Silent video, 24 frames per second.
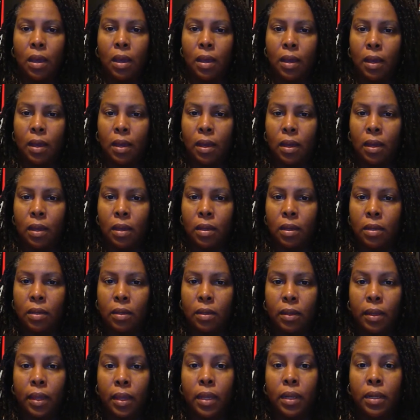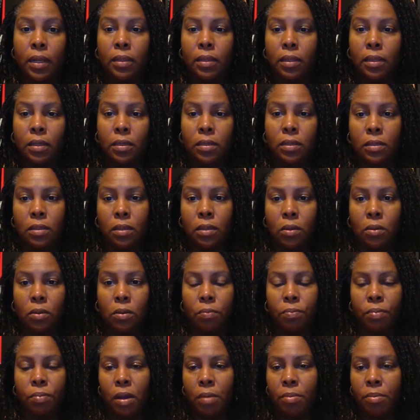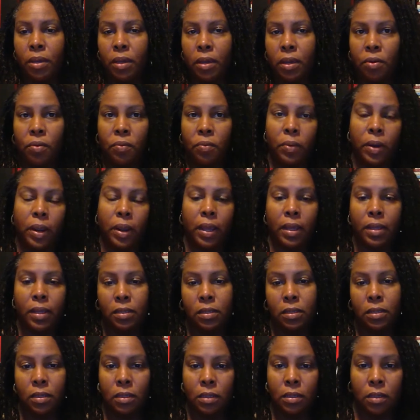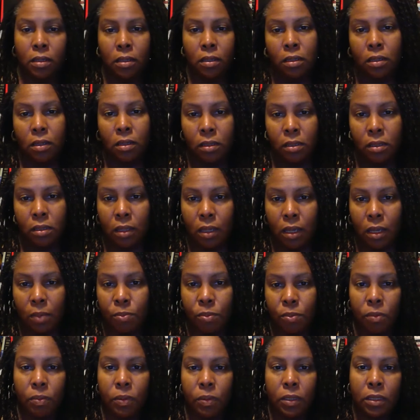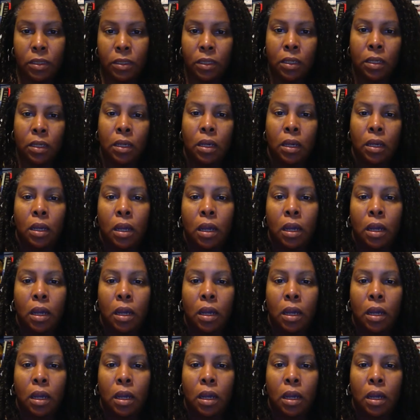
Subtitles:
edit this, so you probably get a rant to keep you busy.